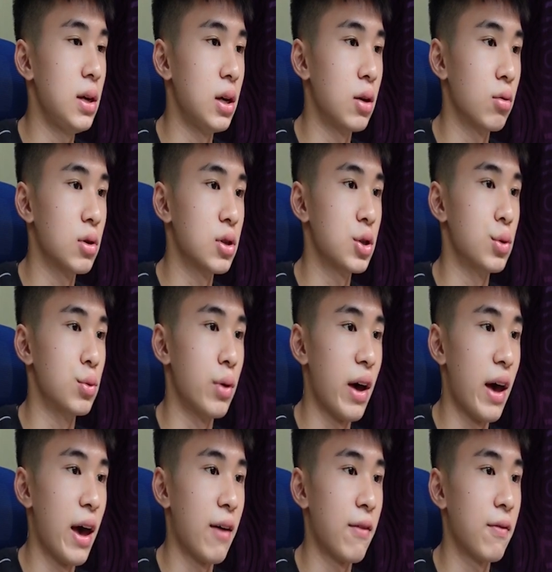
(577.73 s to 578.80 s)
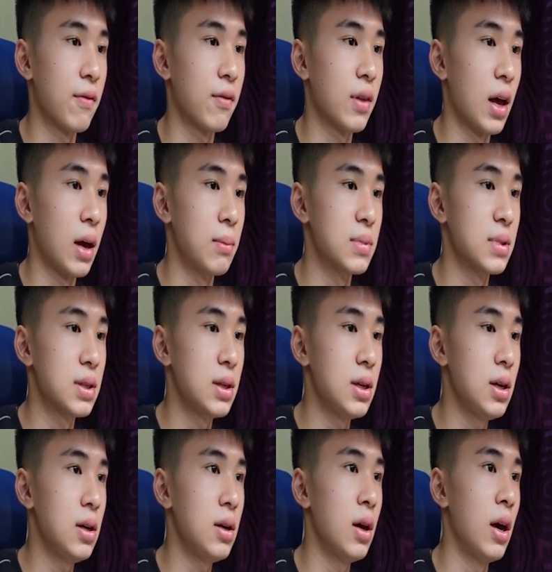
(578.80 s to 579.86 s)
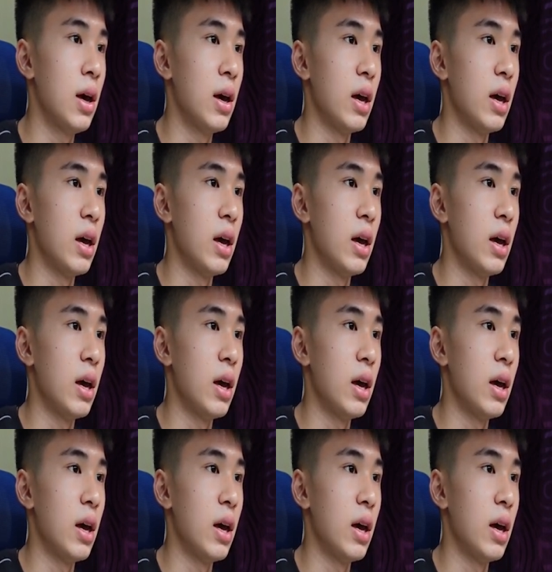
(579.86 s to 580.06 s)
equals to F times D.